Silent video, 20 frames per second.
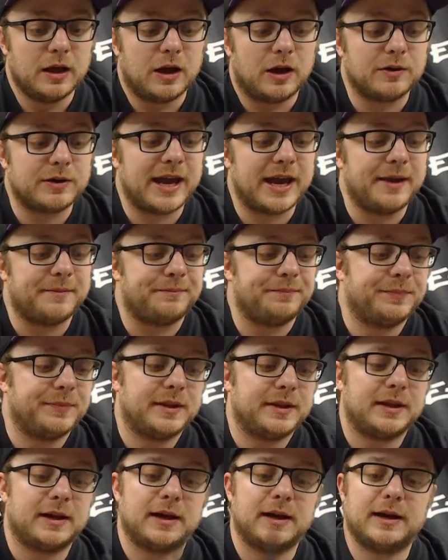Okay,
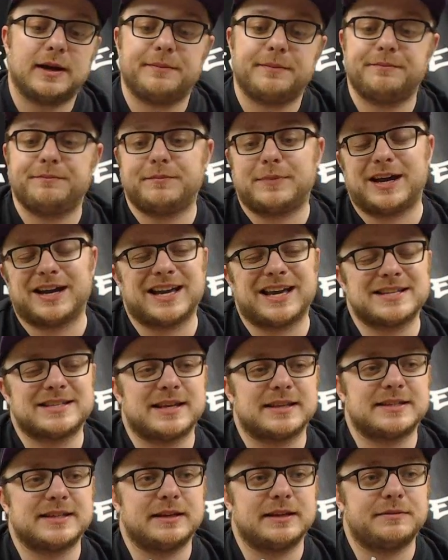I guess
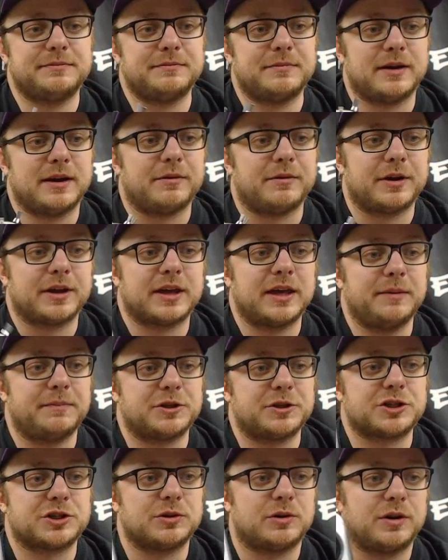that's it. I want to keep
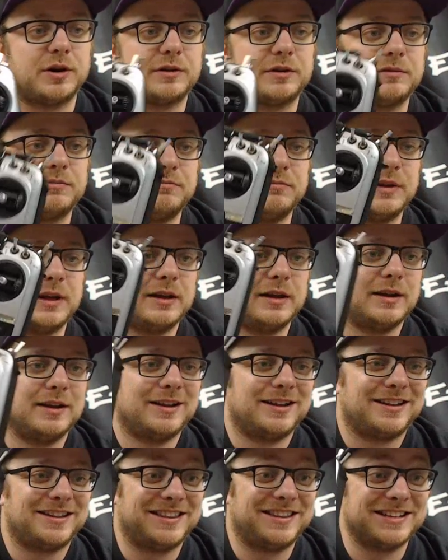it short.
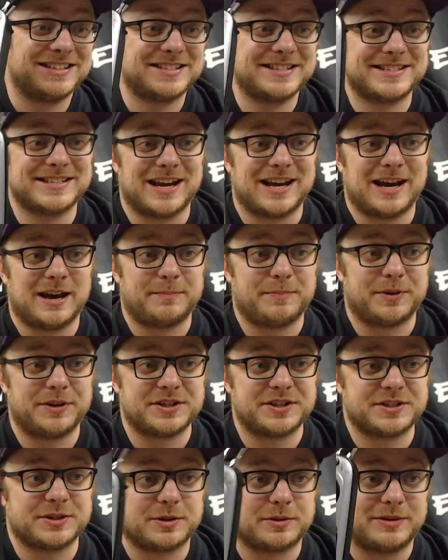This is up on
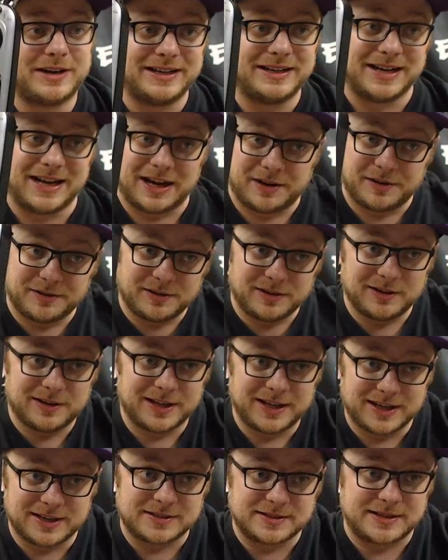the store right now.
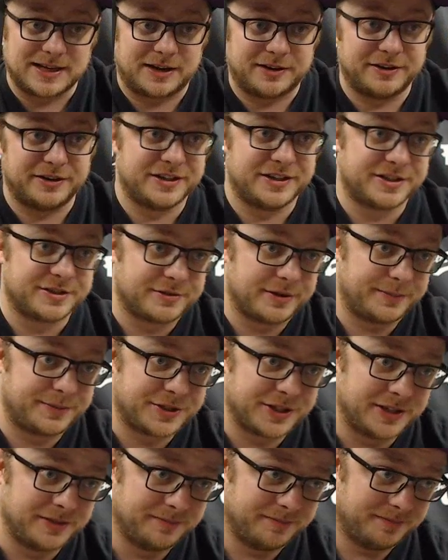Link is down in the
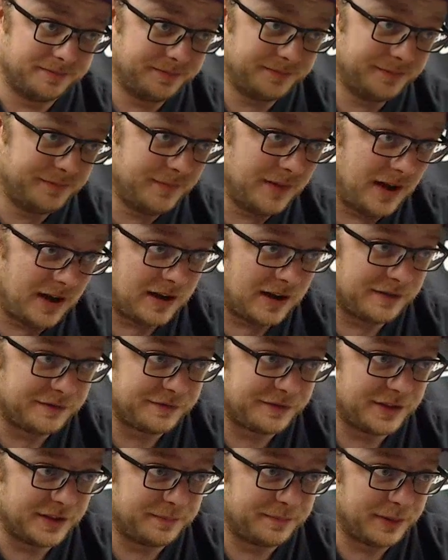description
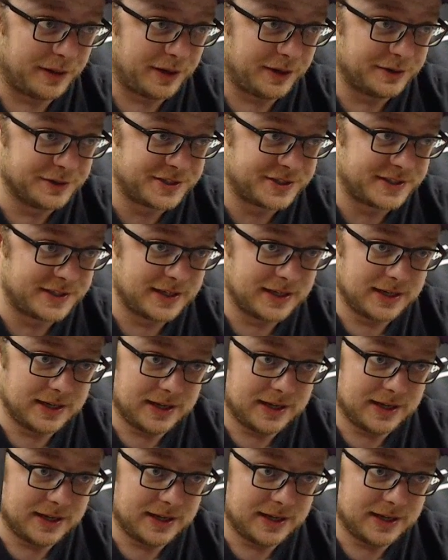of the post.